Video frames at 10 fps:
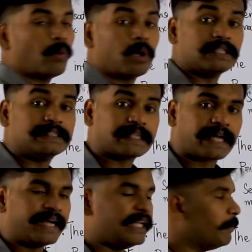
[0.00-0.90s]
What is the
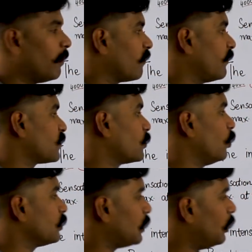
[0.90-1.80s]
candle power of the
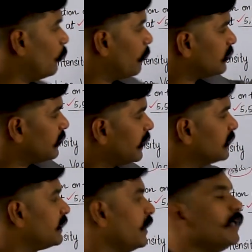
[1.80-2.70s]
source or luminous
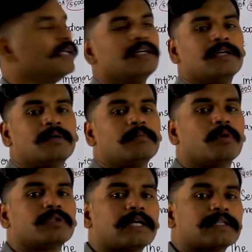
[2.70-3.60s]
intensity?
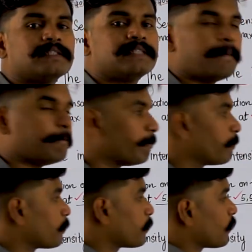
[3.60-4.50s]
Both are the
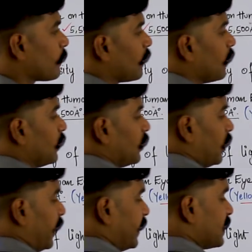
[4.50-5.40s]
same.
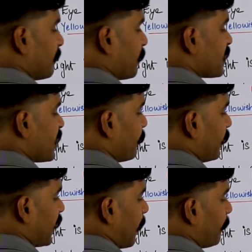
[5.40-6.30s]
It is represented
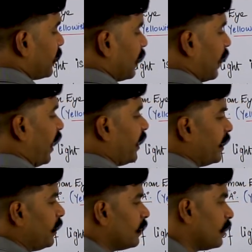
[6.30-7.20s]
by capital
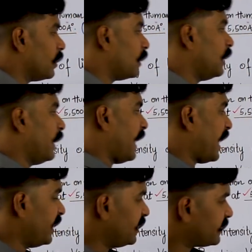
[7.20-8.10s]
I,
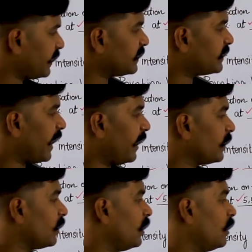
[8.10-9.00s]
and it says
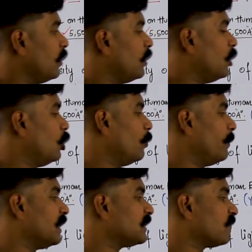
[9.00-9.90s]
that
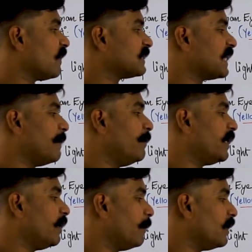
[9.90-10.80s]
luminous flux
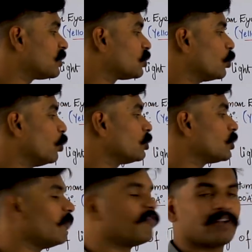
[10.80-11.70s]
emitted by a source
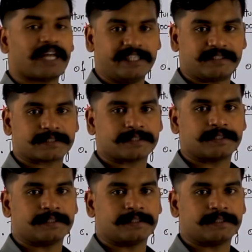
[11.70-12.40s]
of light.